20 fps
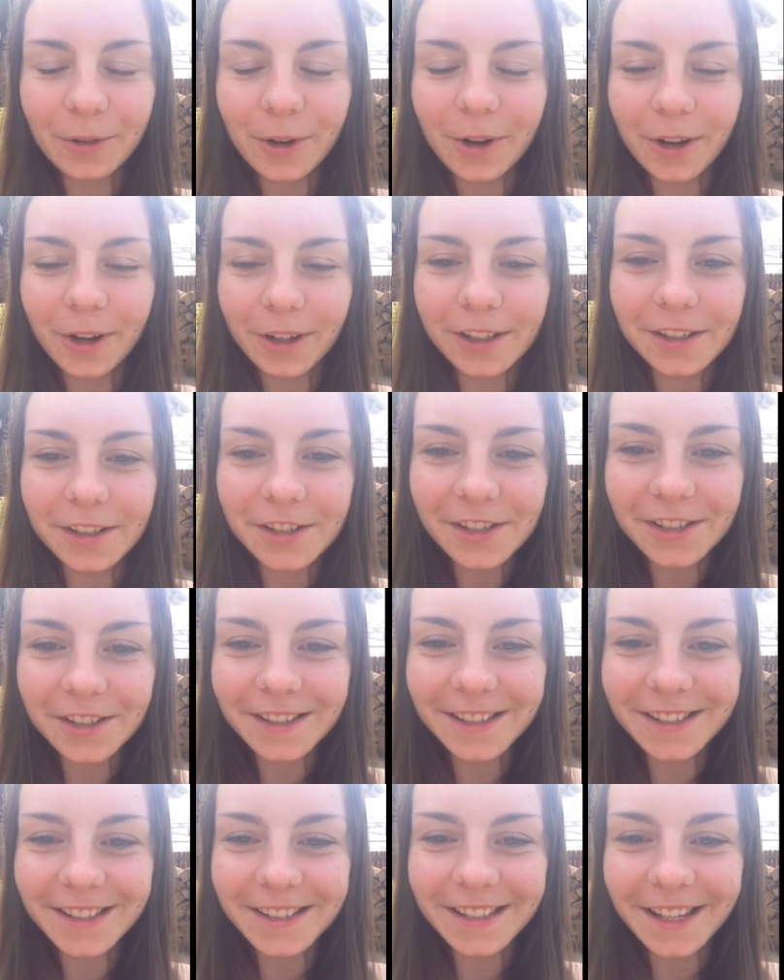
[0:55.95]

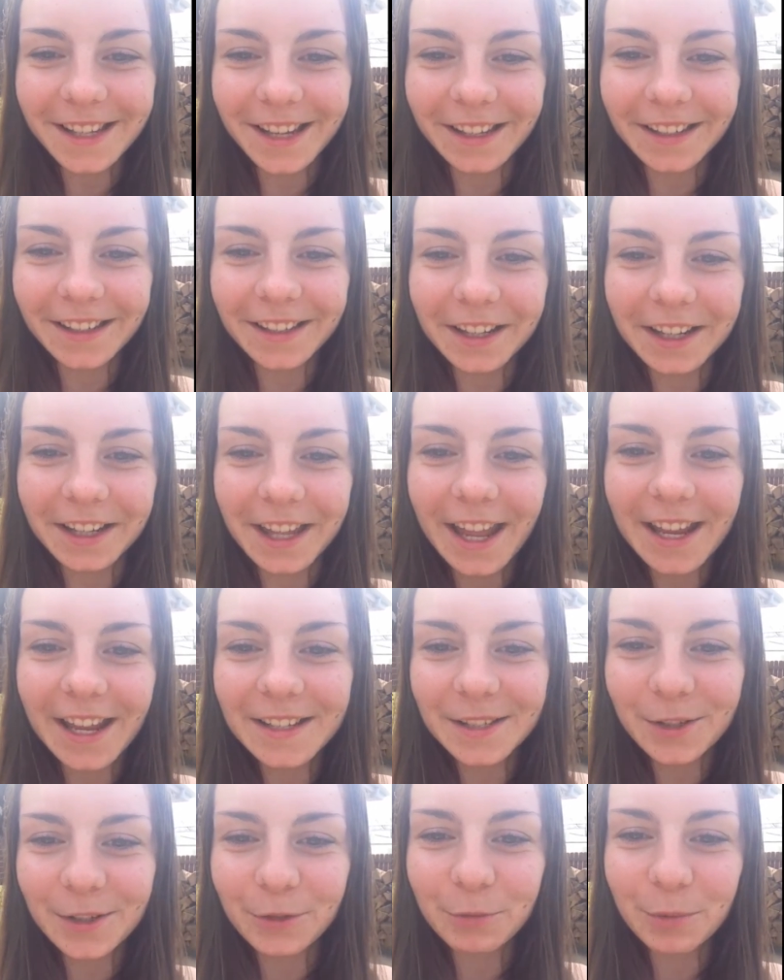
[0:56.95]
oranges and a
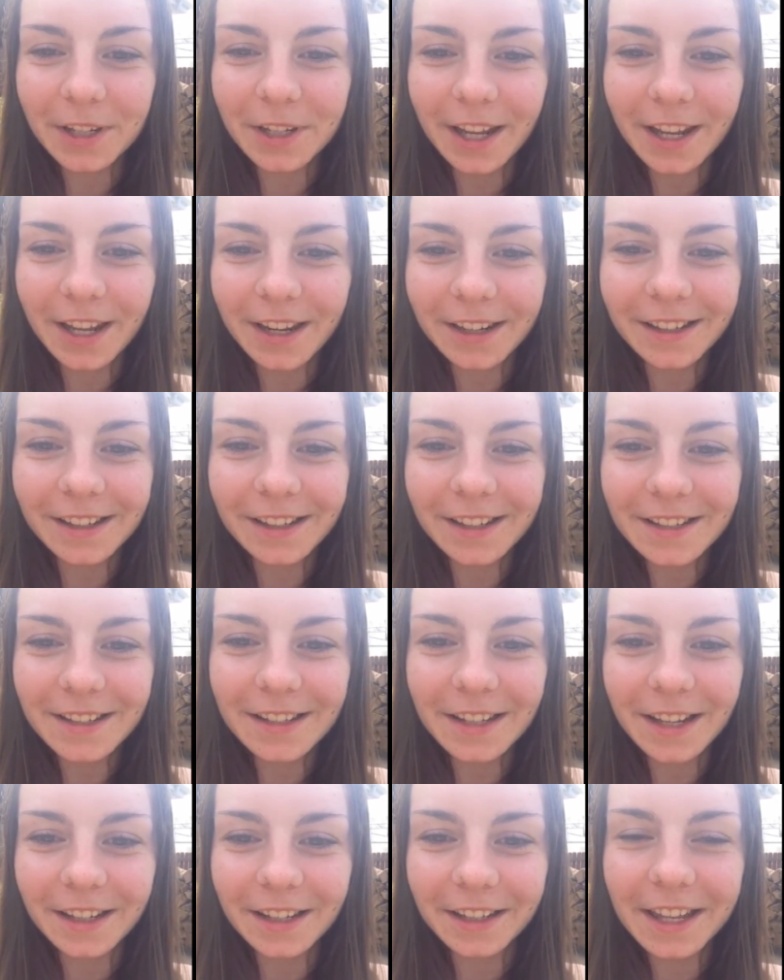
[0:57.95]
case of bananas
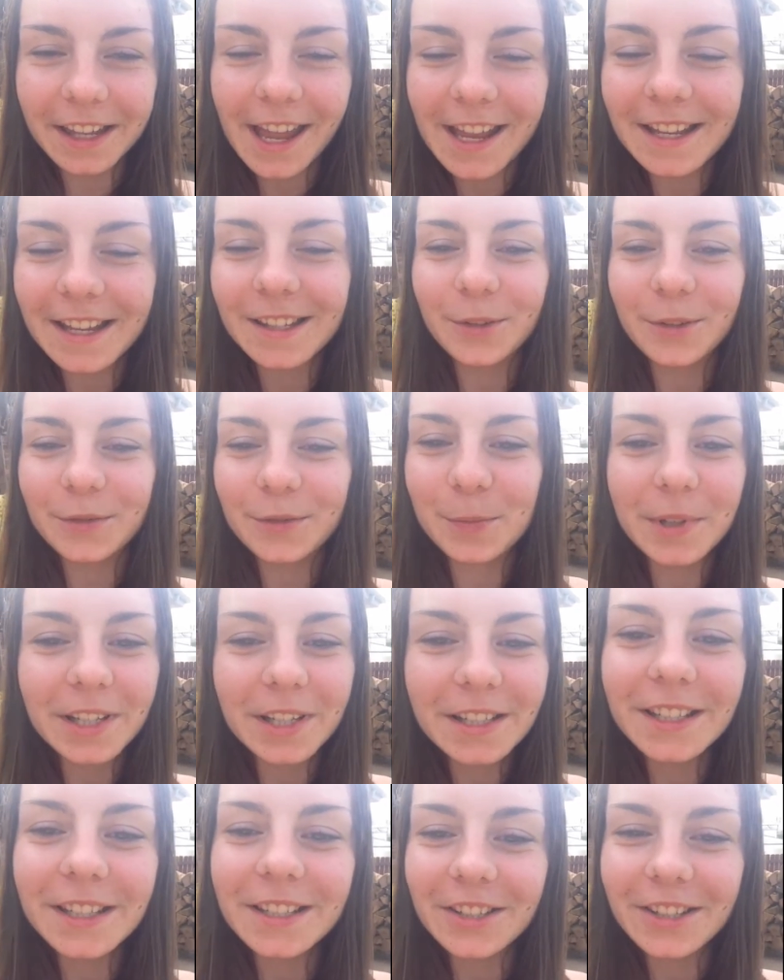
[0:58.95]
and a case of
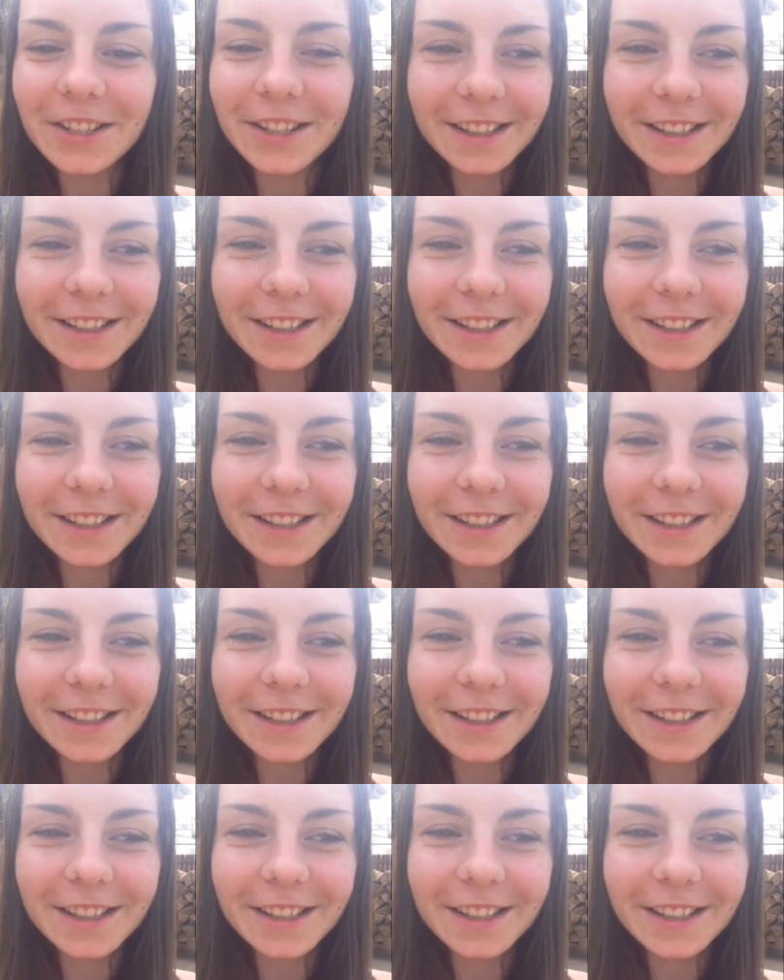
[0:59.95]
spinach.